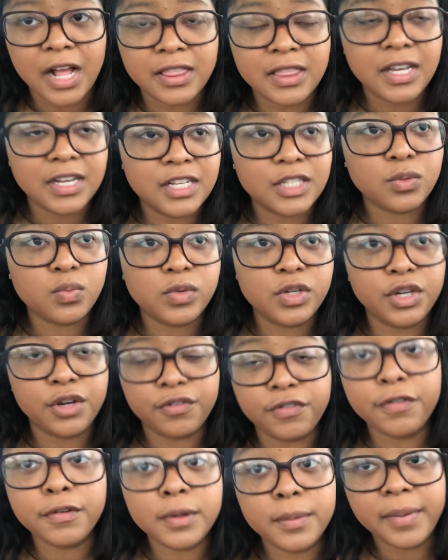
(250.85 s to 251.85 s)
I think is when
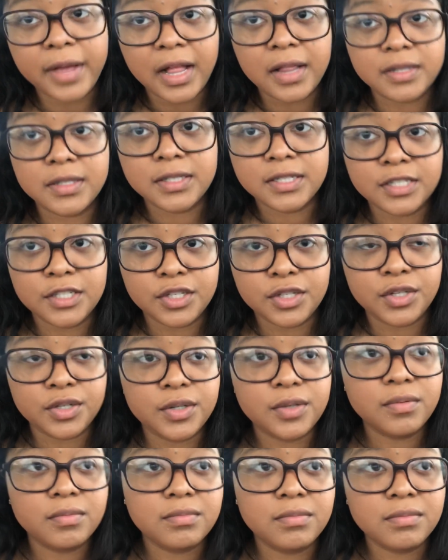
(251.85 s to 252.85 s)
your full balance is
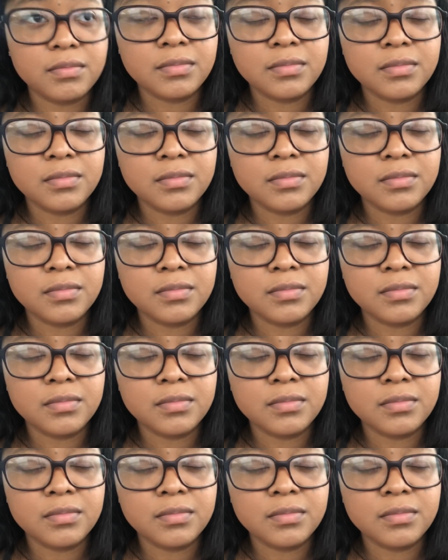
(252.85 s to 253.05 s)
due.